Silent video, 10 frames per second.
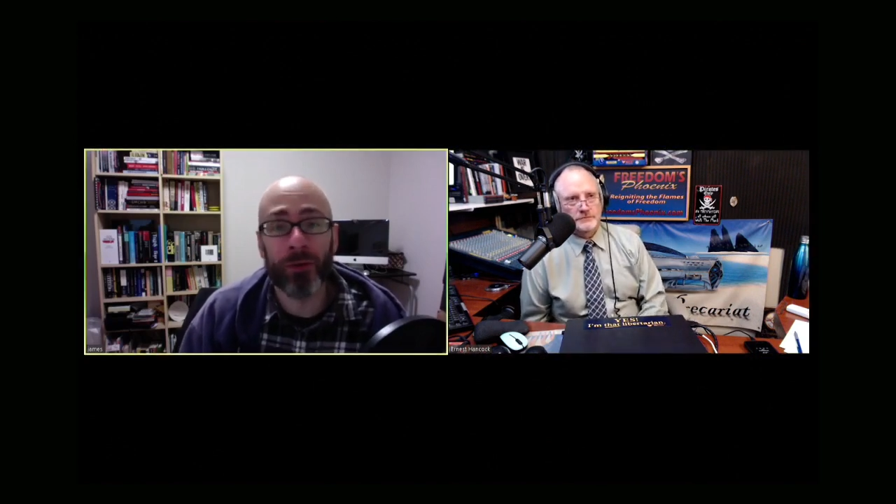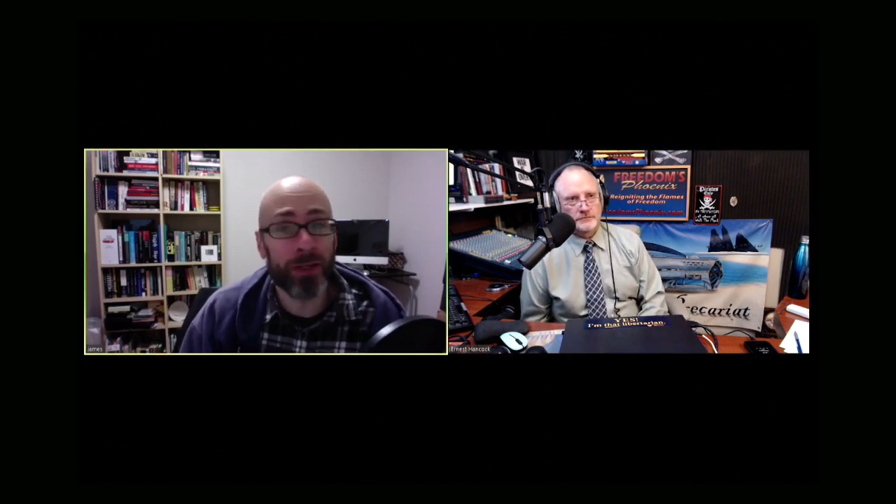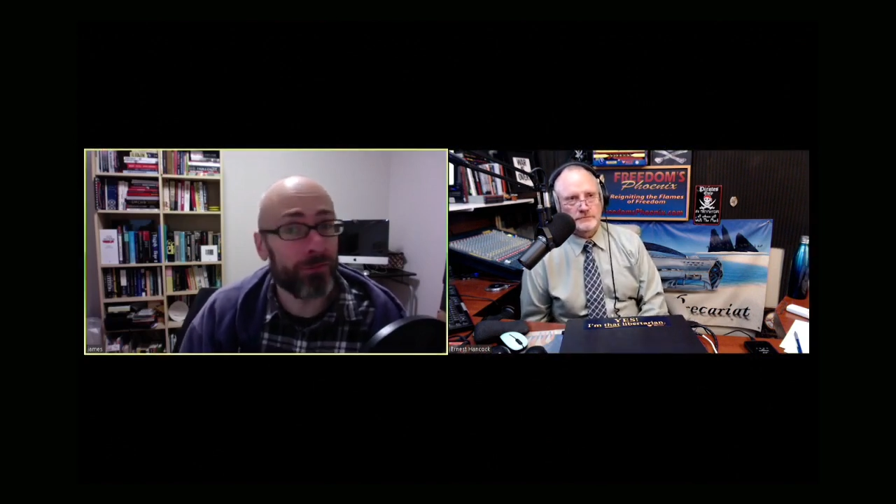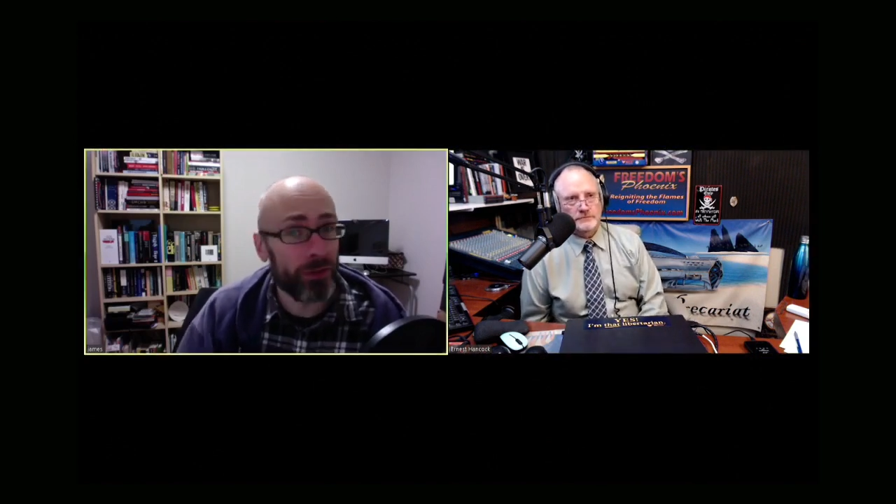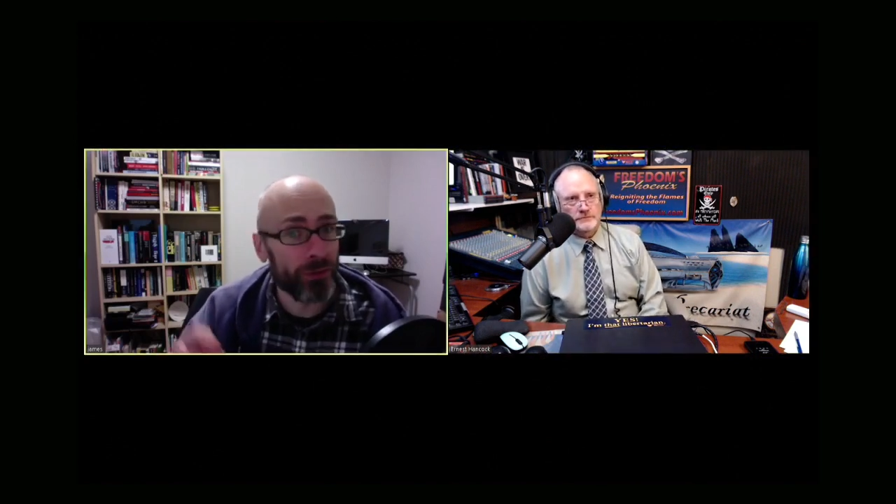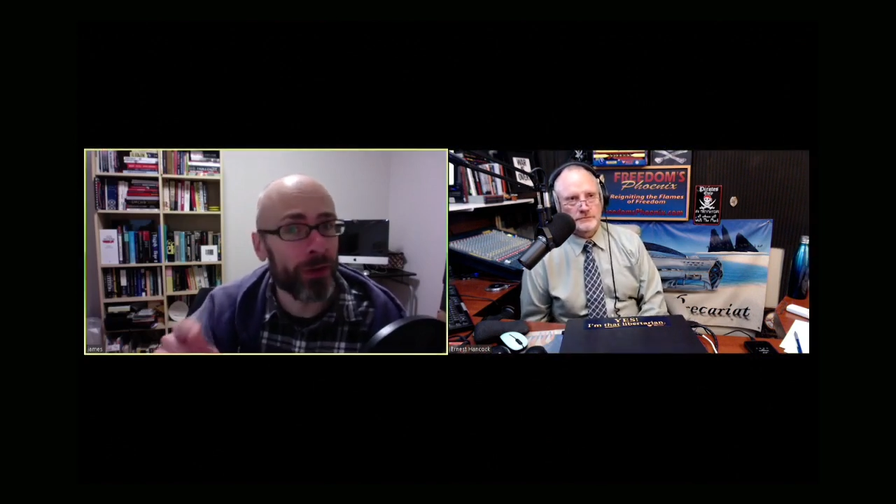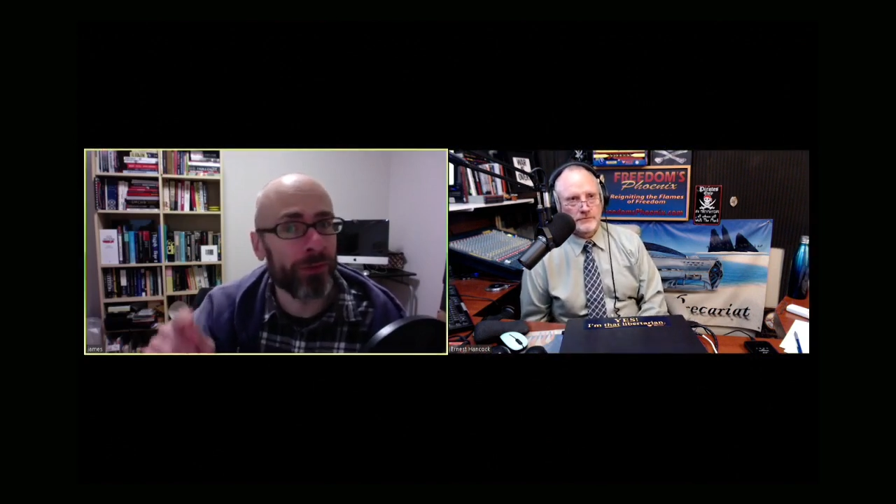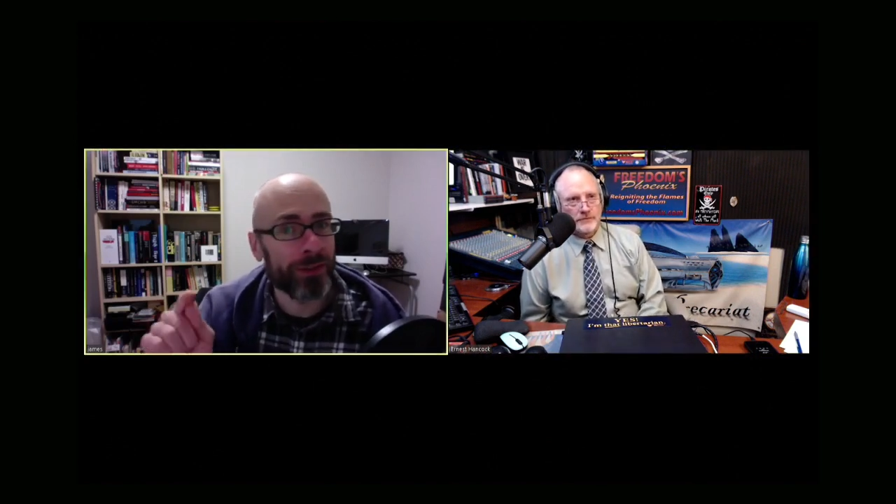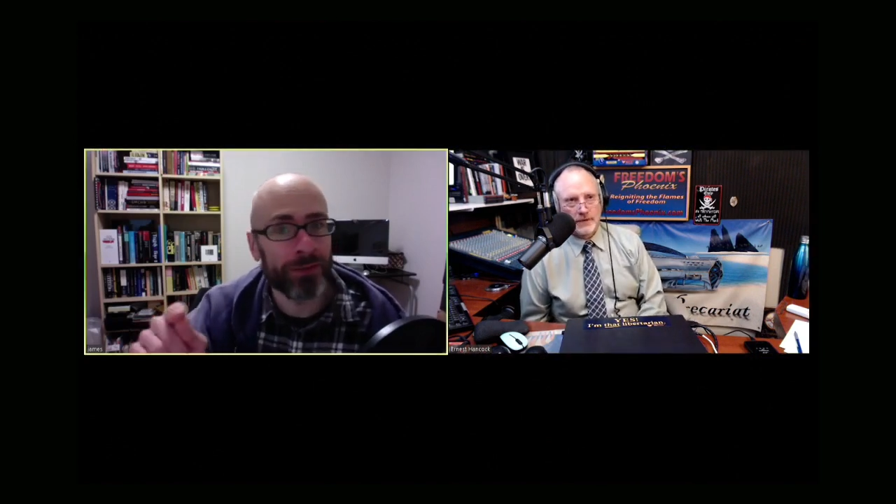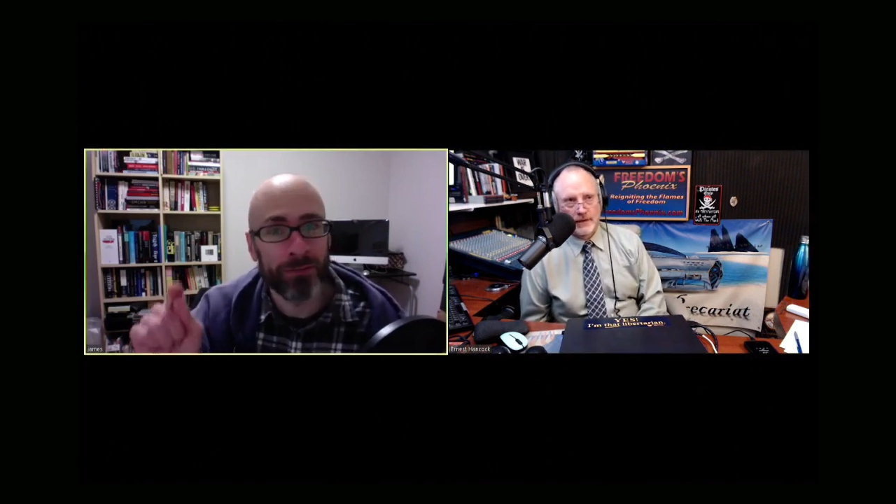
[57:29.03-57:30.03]
And if you
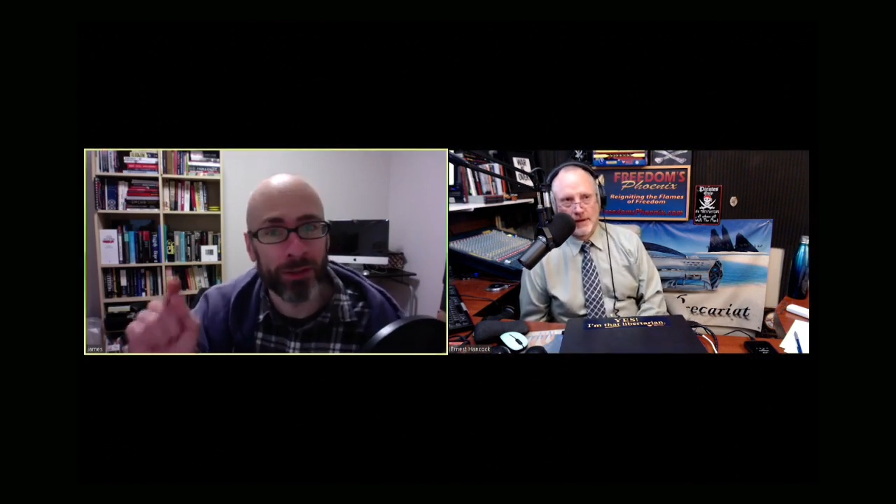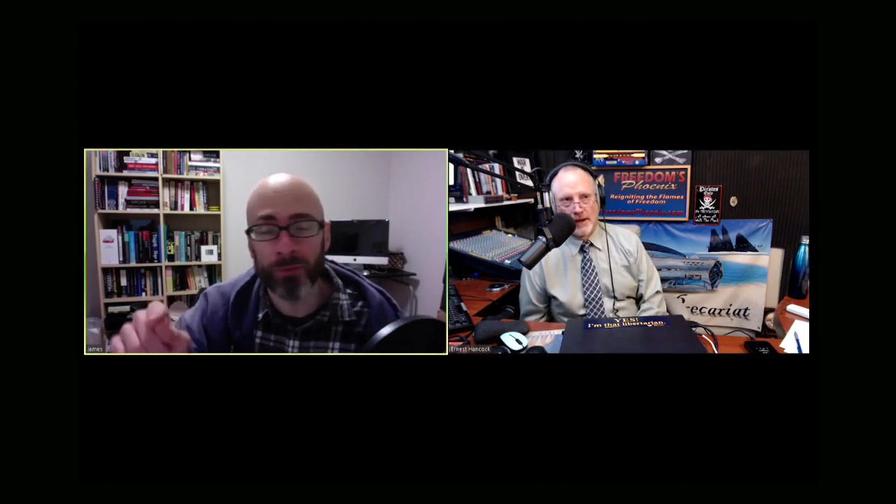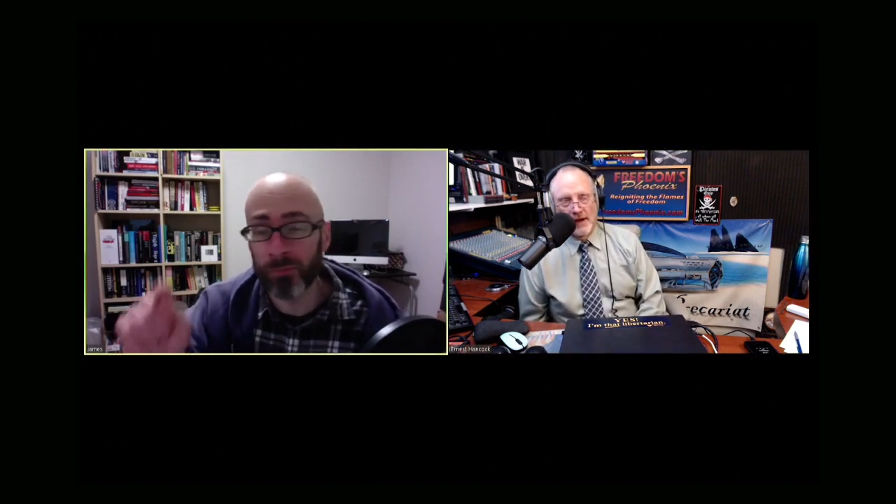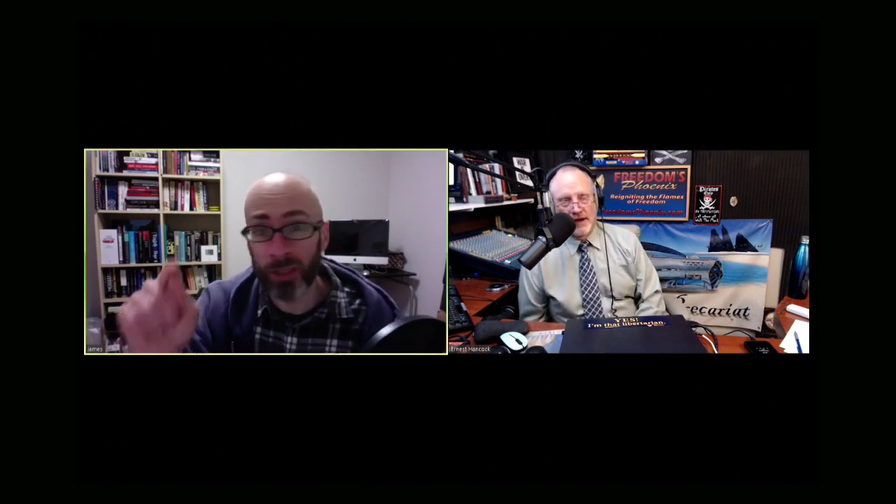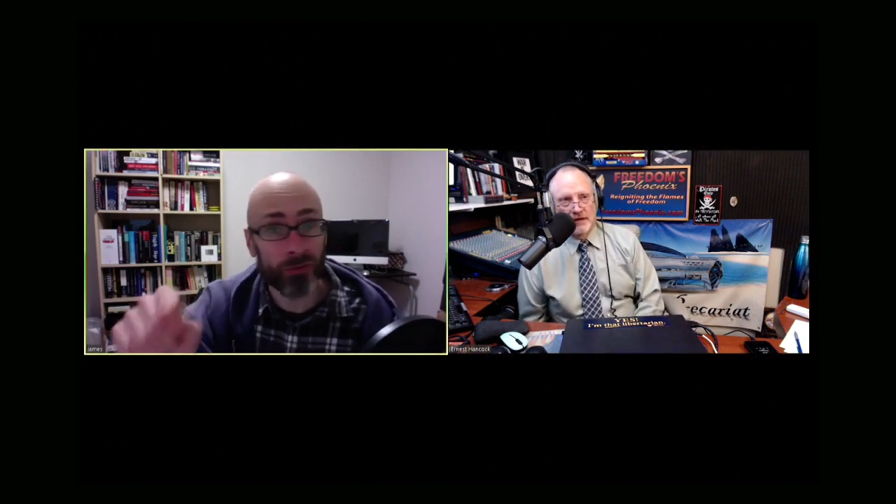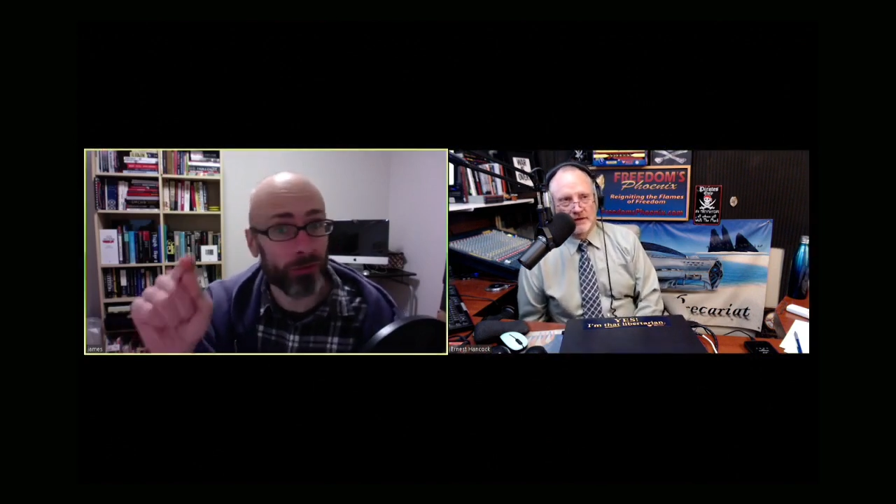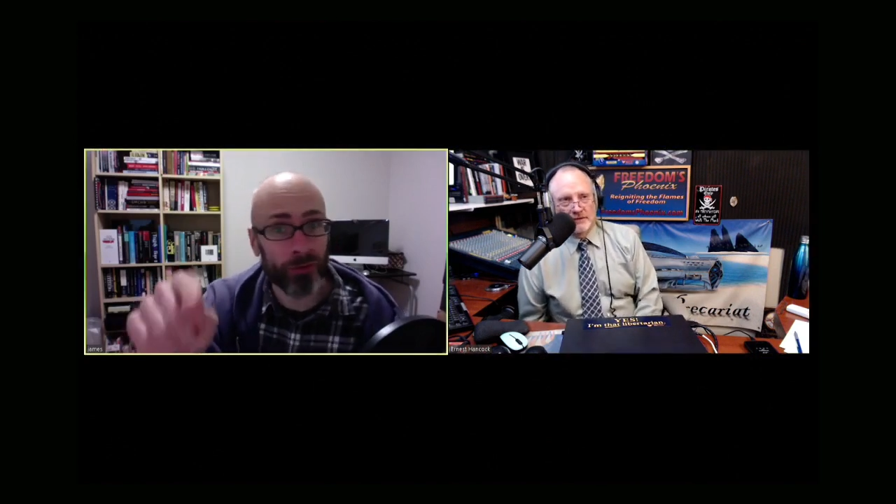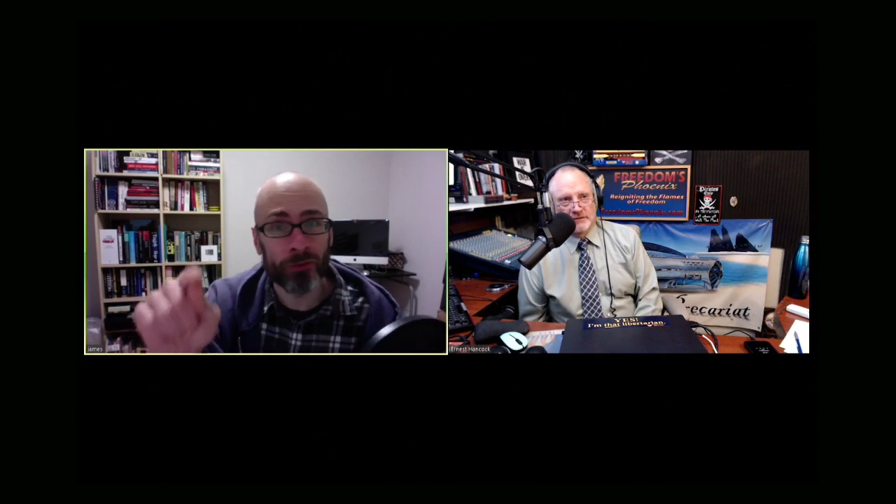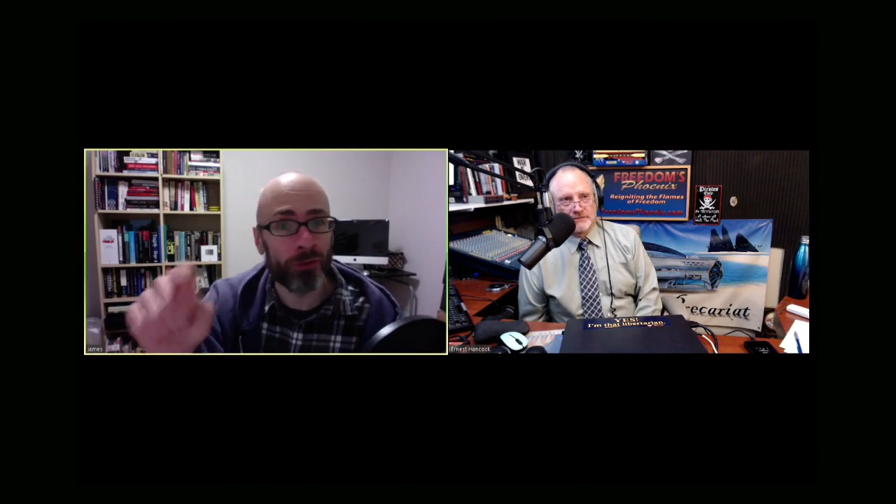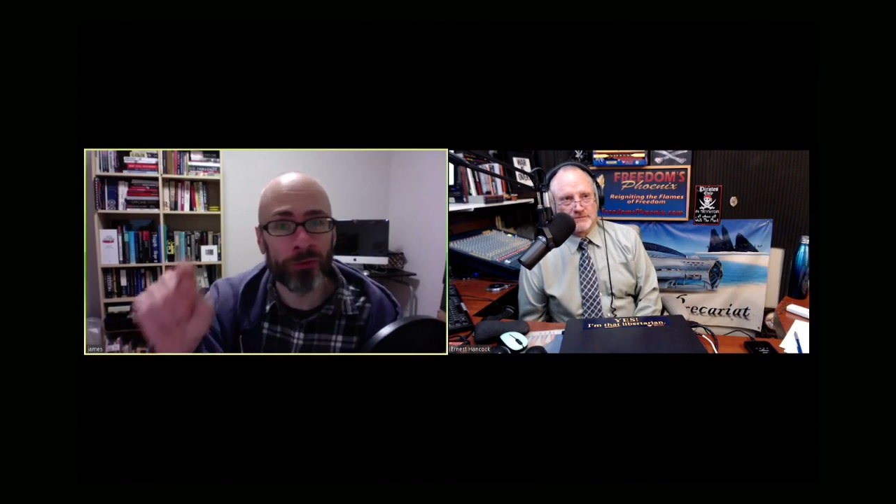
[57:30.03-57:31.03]
don't, make sure
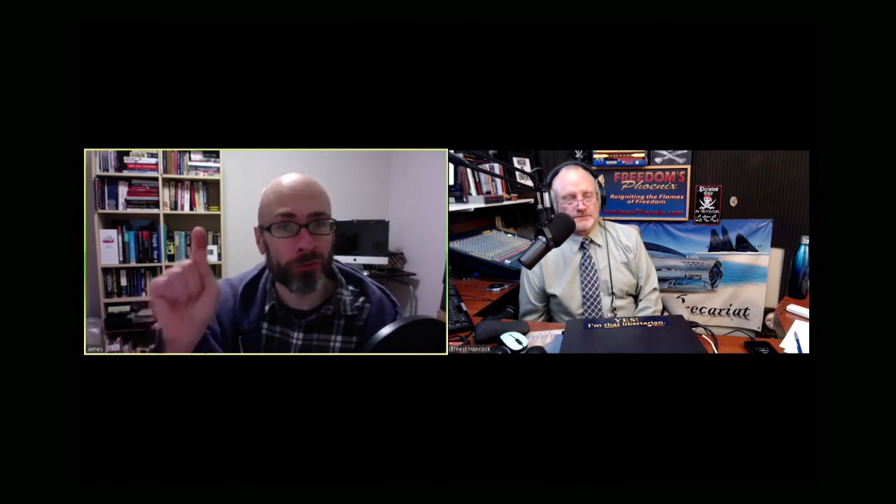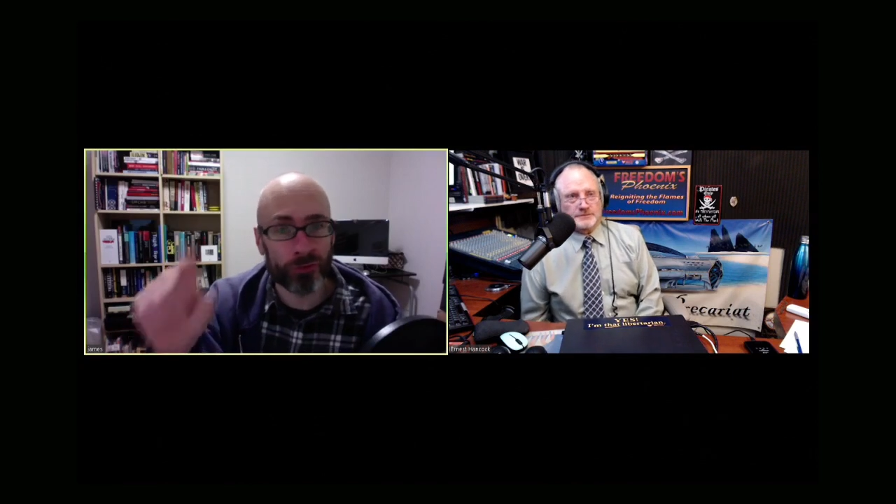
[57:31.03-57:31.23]
your children